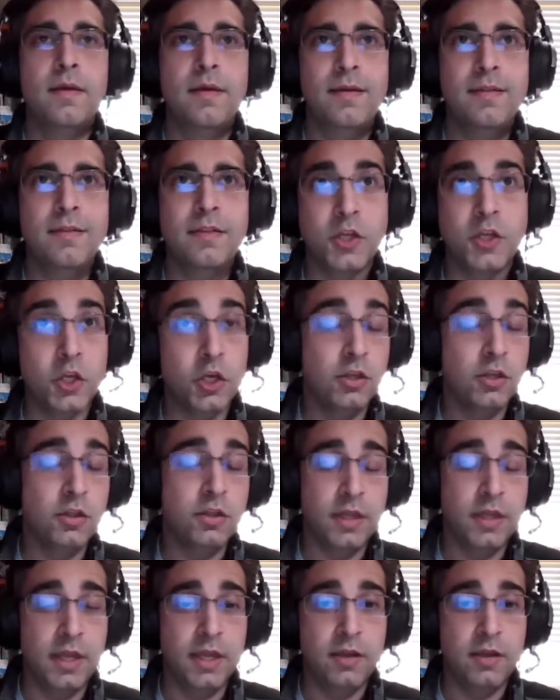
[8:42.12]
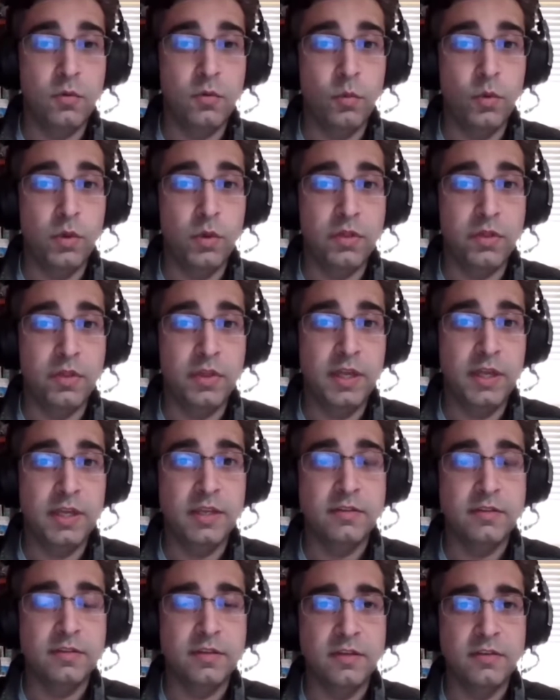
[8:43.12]
The good thing with
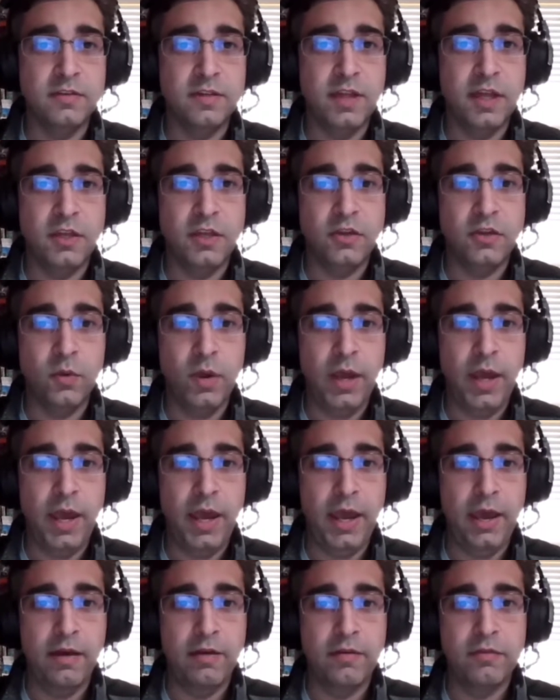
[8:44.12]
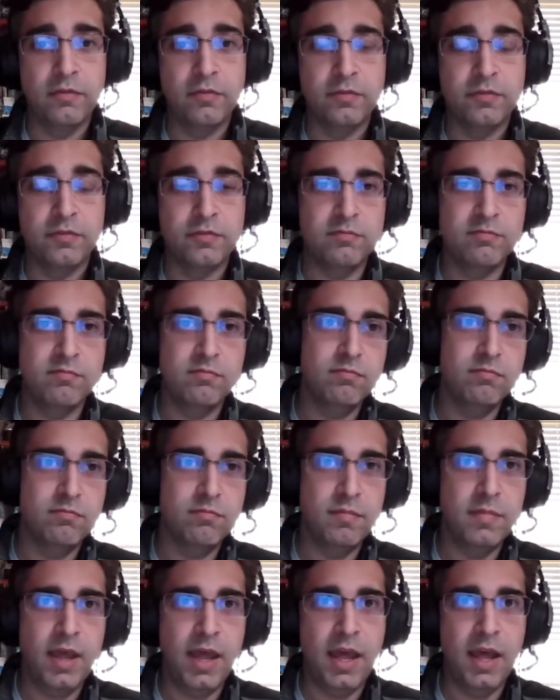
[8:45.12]
this is that you have
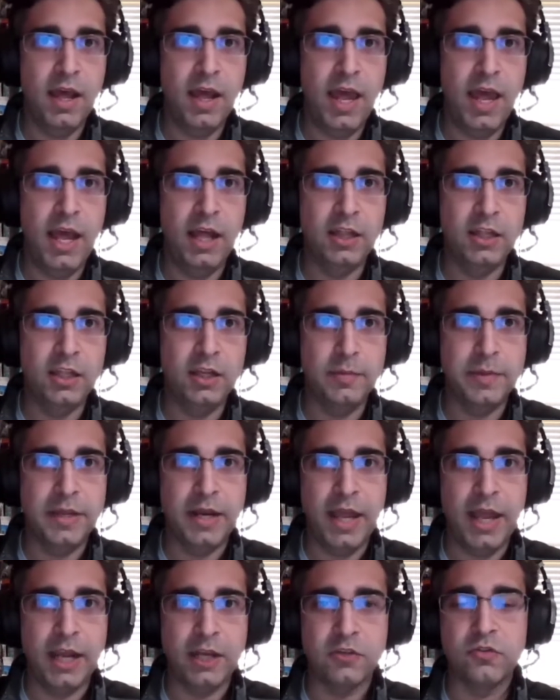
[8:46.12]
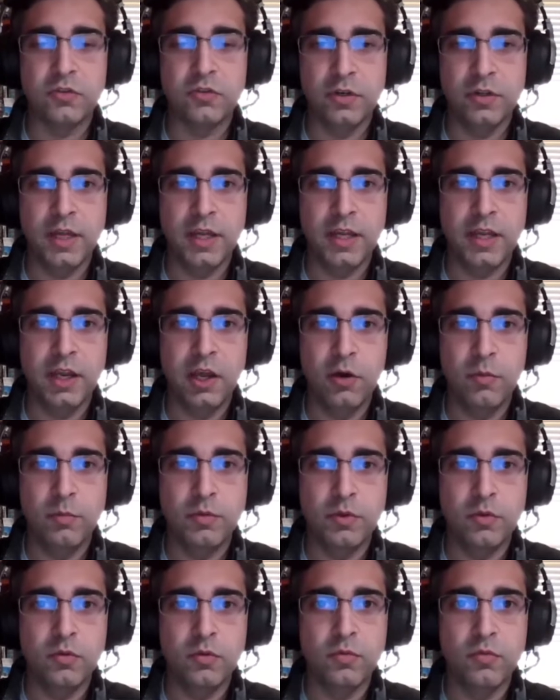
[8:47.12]
a little bit extra that can help
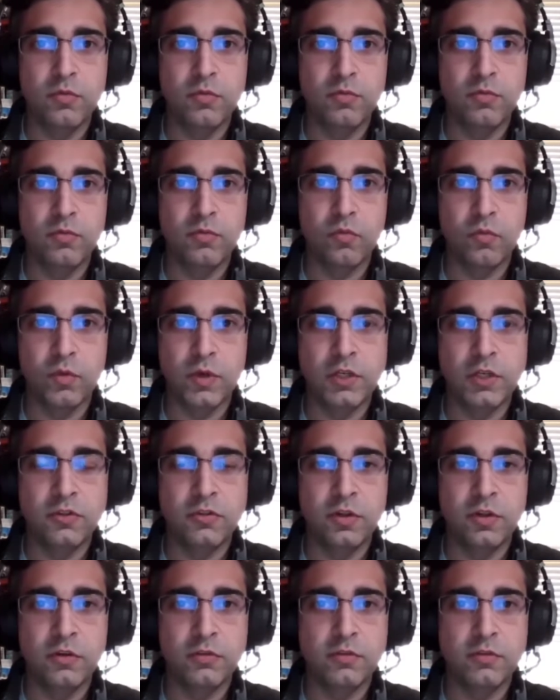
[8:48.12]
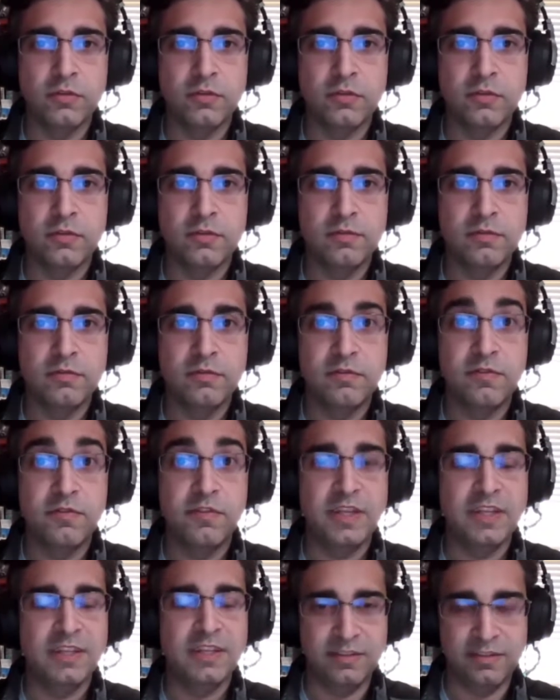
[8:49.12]
you reach those
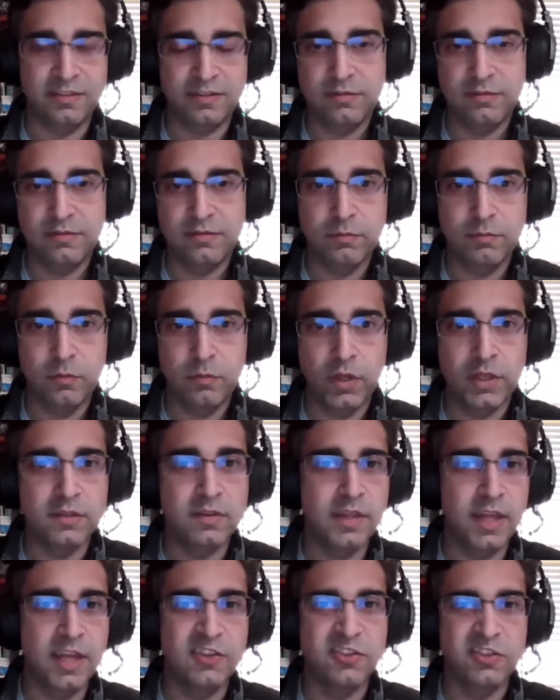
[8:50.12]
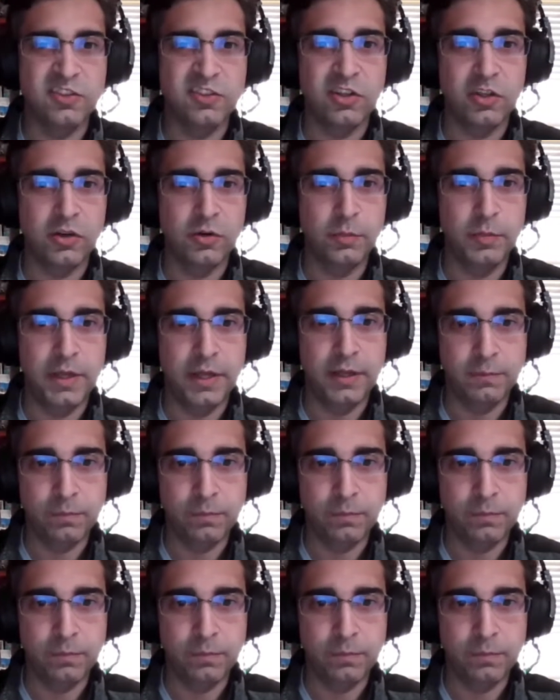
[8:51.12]
feats. We'll get to that just a little bit.